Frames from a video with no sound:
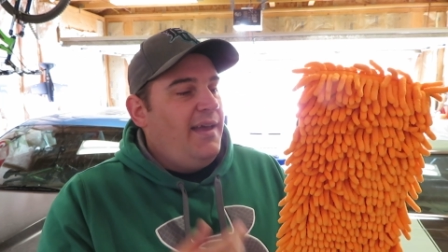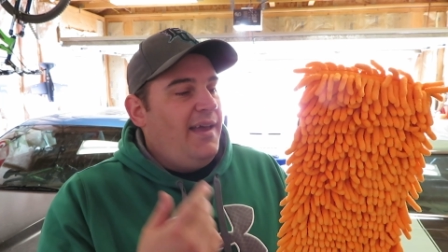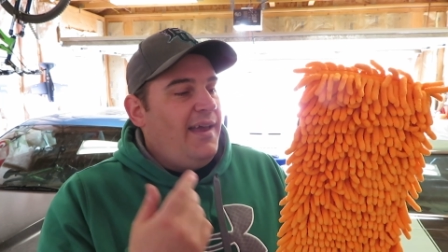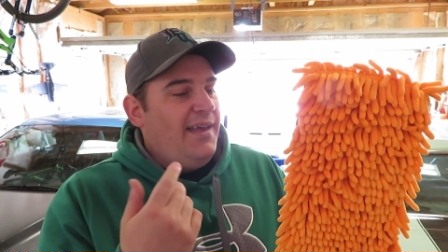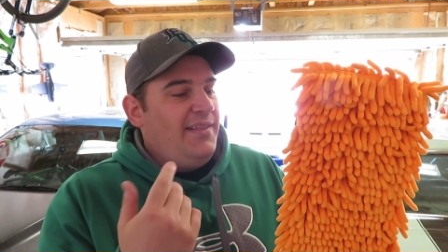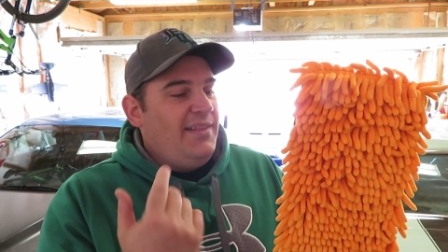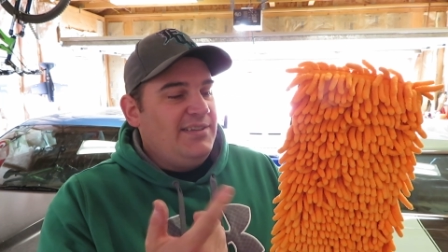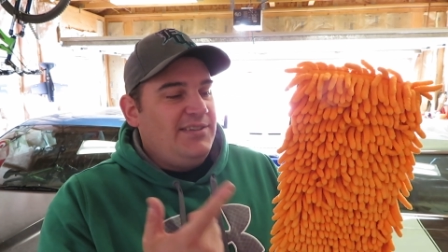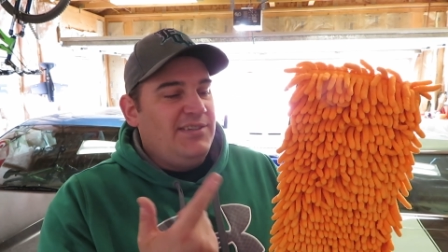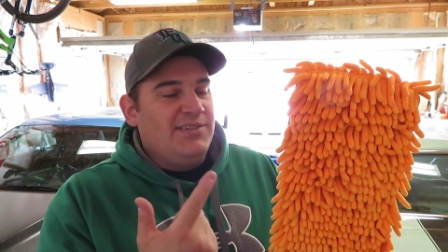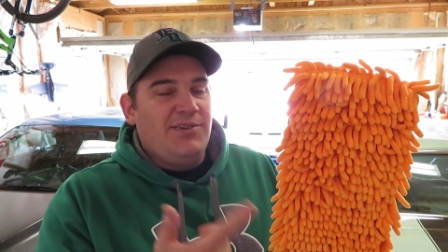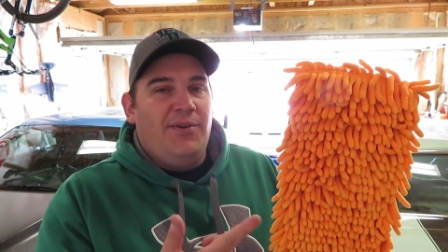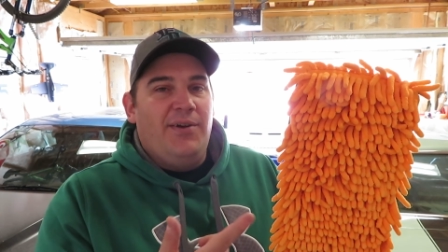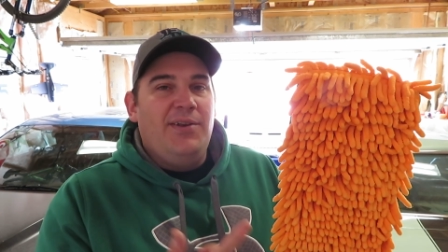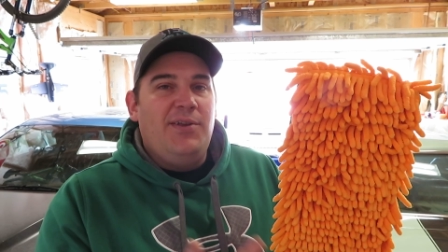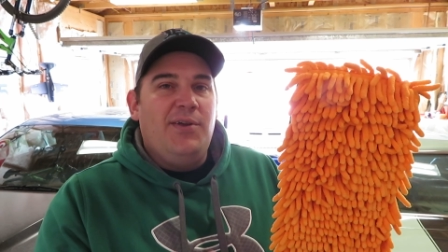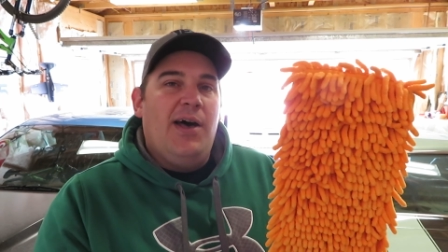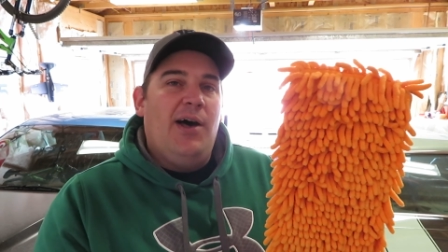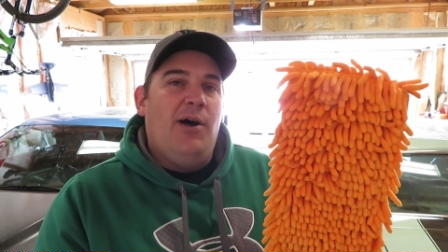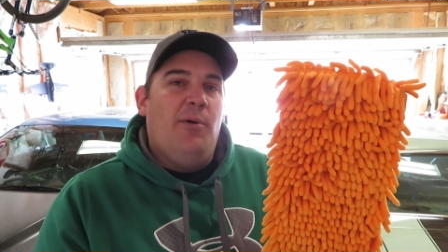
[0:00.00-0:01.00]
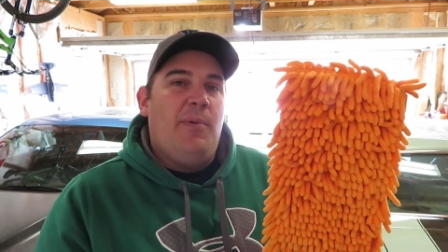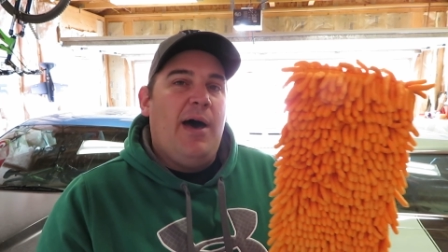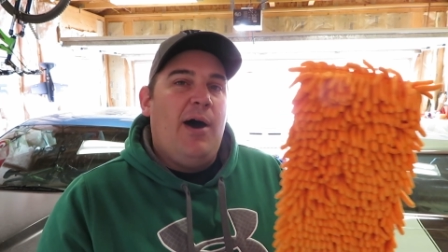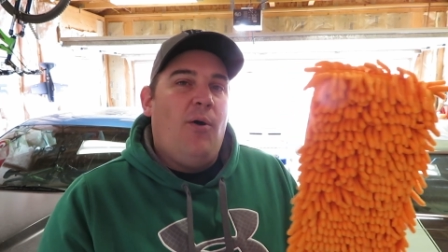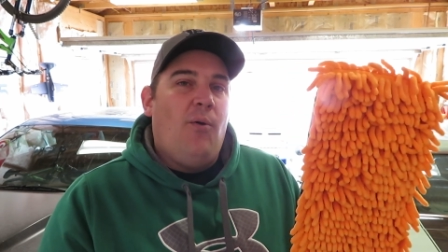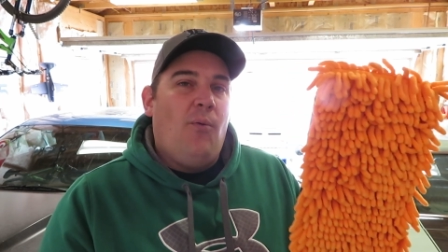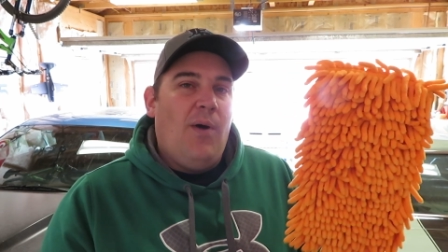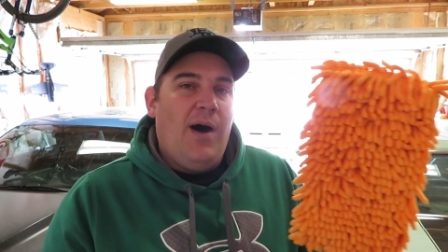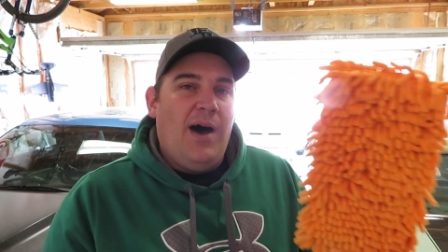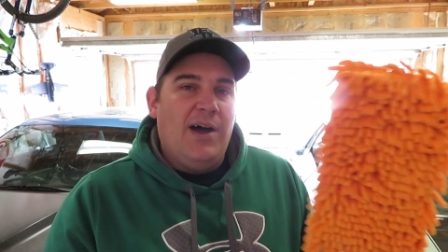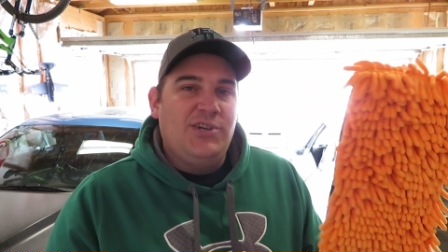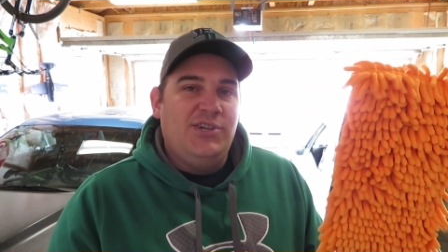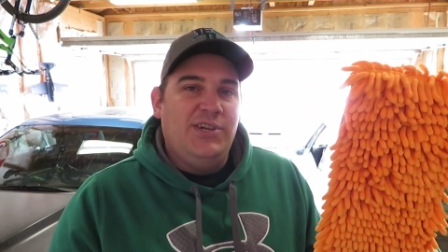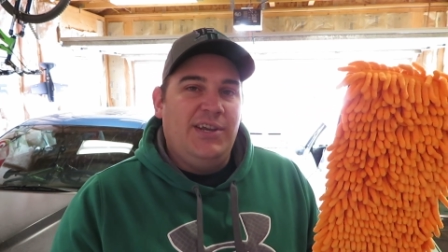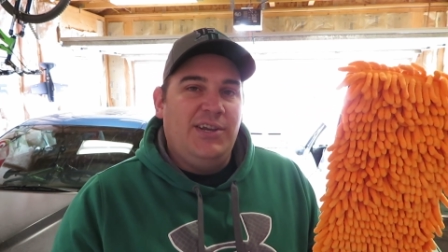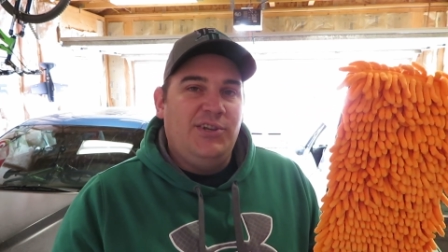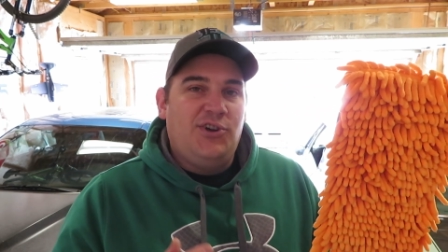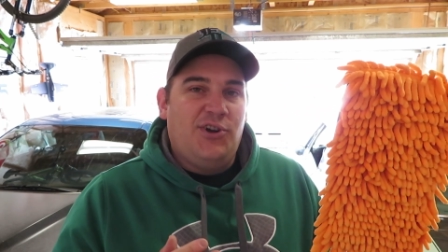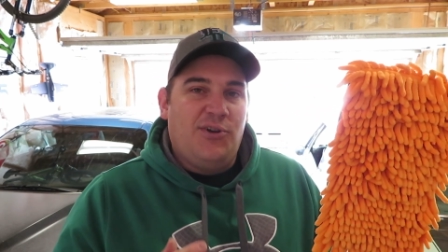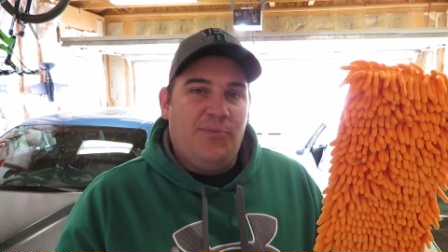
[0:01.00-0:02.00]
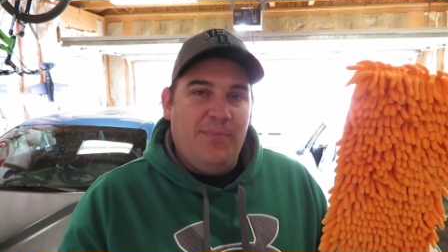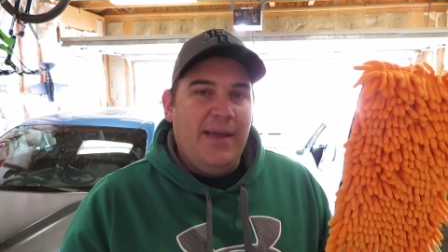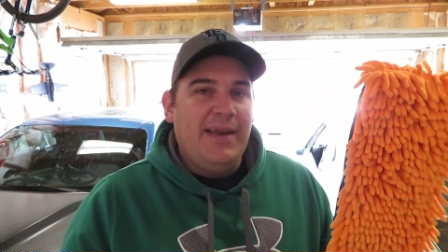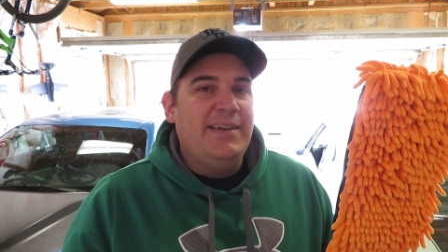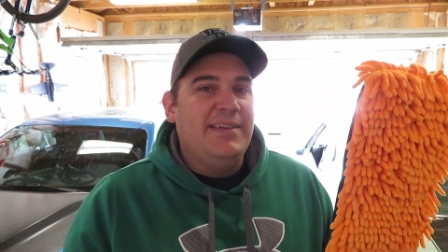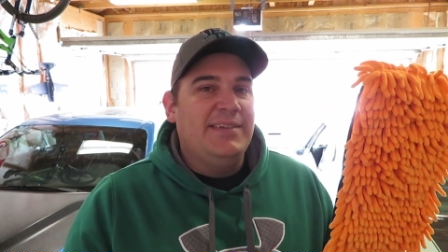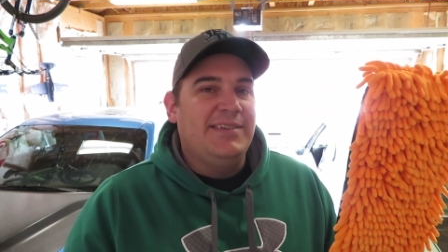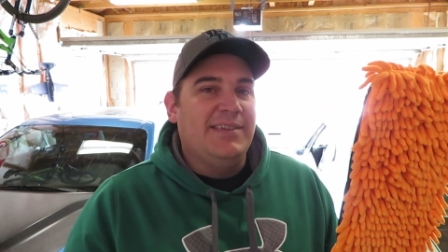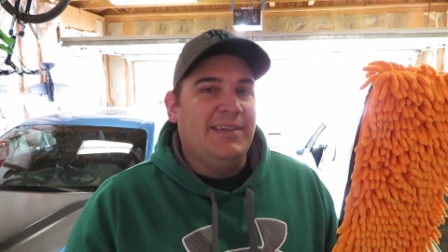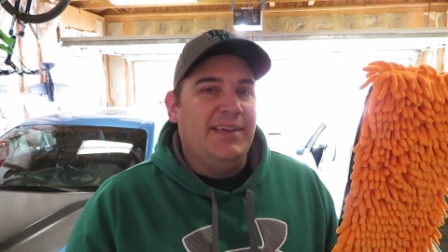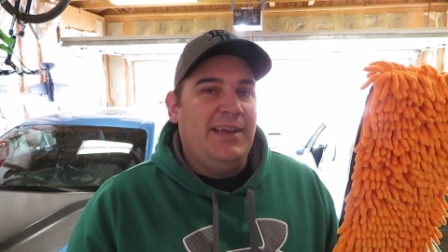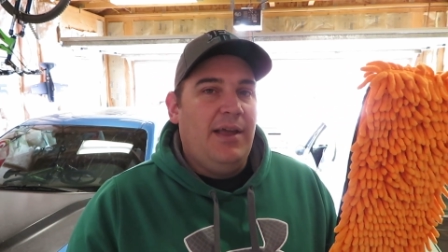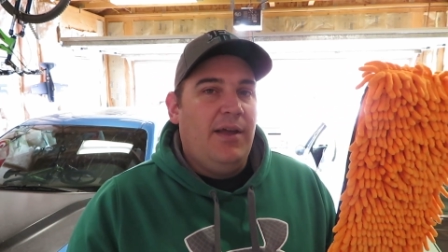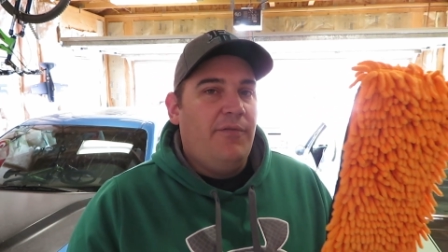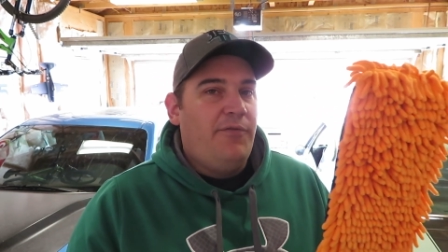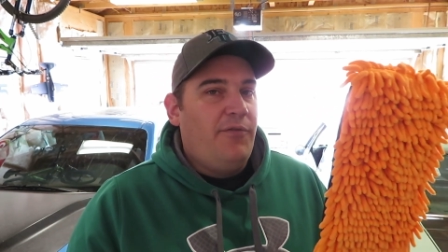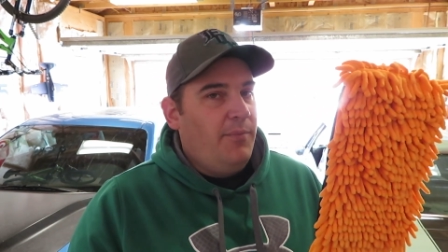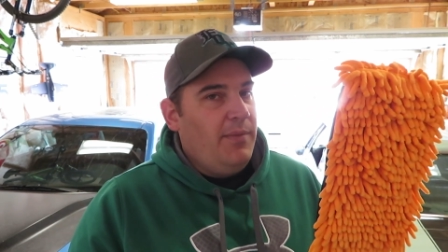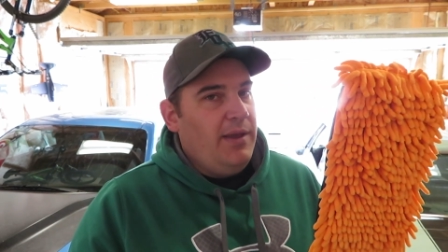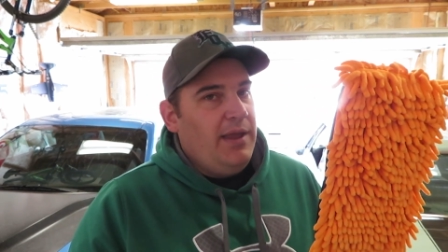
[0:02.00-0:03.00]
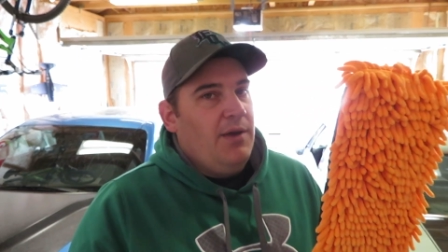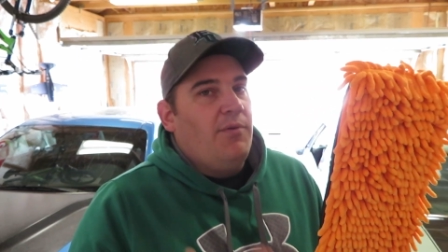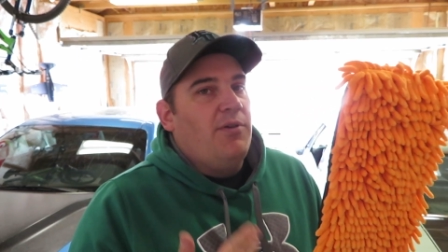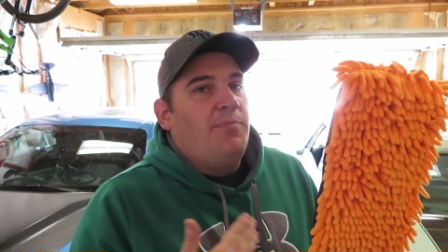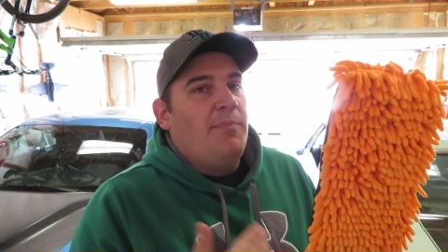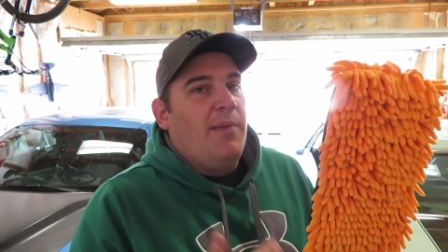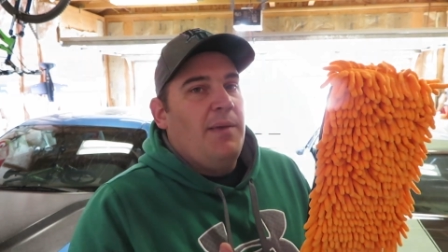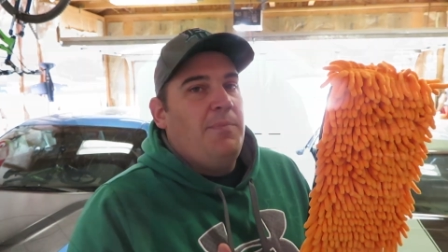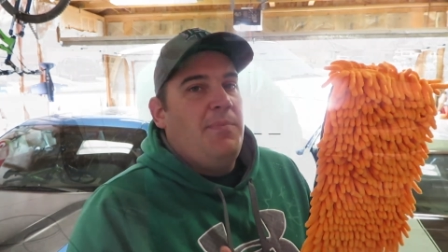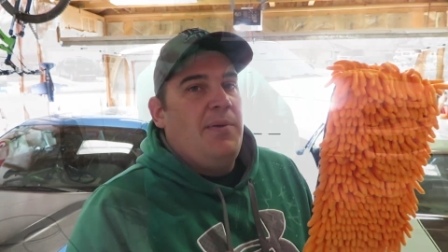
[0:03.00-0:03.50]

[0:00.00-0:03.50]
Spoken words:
And this is going to help out washing tremendously for me with my